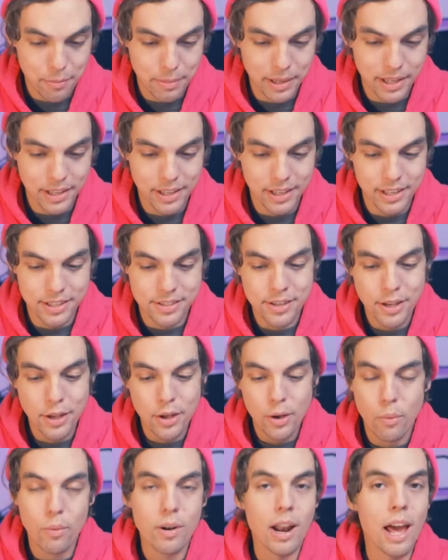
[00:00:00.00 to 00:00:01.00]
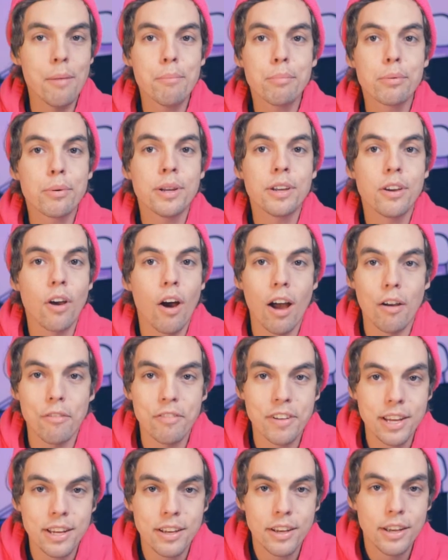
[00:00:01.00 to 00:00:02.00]
because when I'm brewing
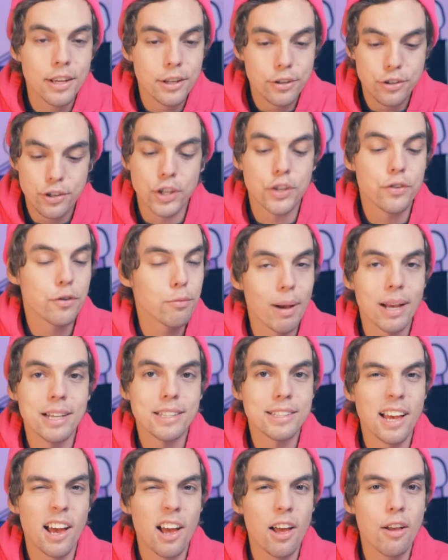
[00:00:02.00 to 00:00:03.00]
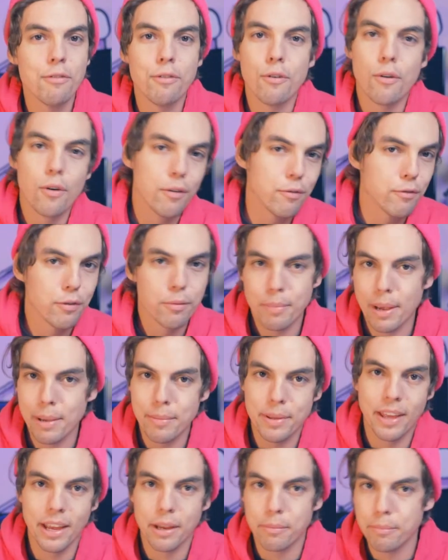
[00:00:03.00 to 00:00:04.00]
coffee just for myself or for
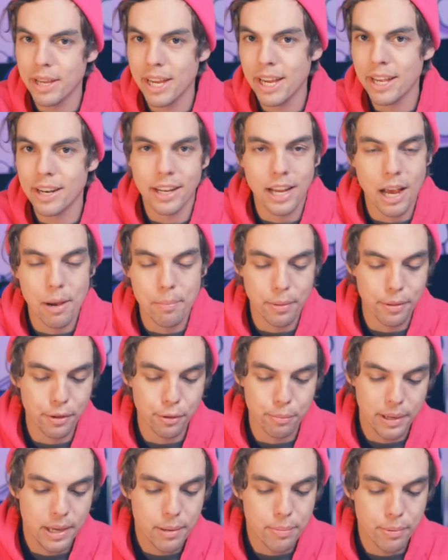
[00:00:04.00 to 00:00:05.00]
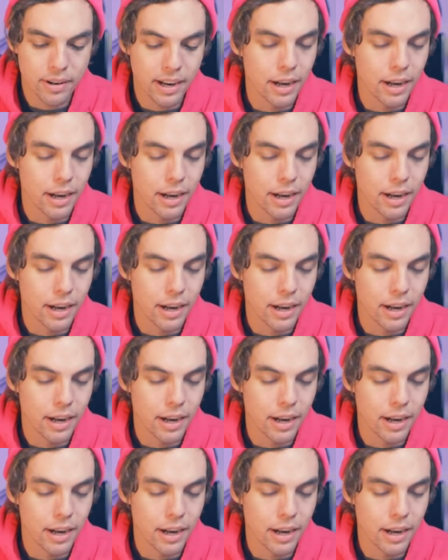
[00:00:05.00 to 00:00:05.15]
maybe like me and a couple other people,